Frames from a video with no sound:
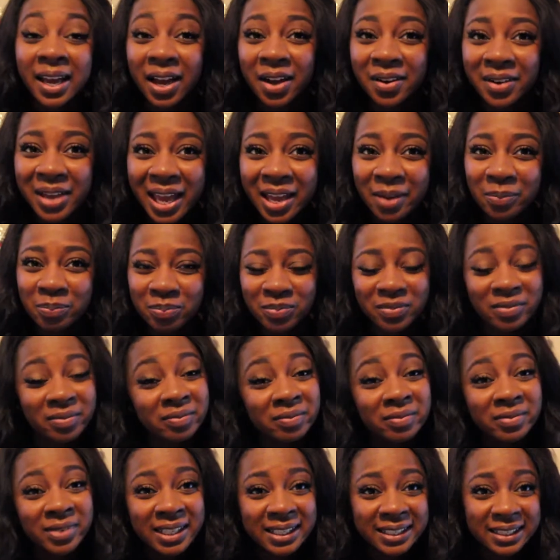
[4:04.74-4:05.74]
Okay,
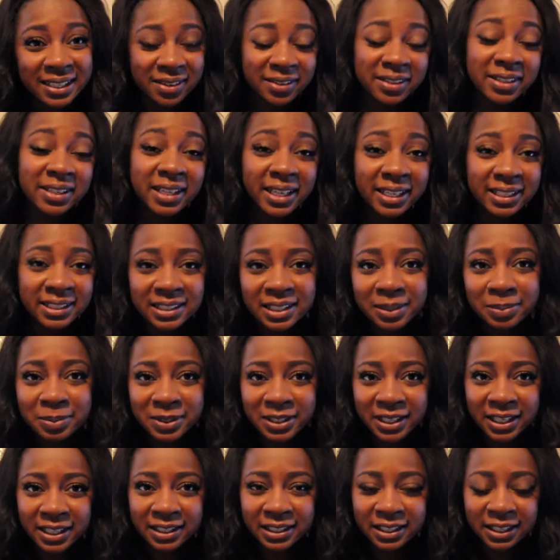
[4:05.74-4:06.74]
so the next
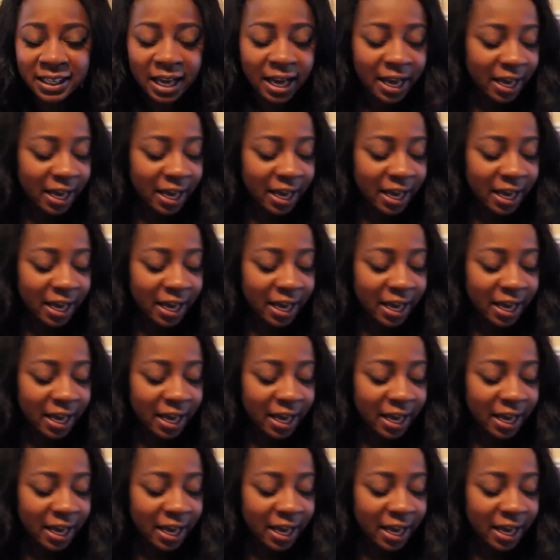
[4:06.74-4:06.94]
lipstick that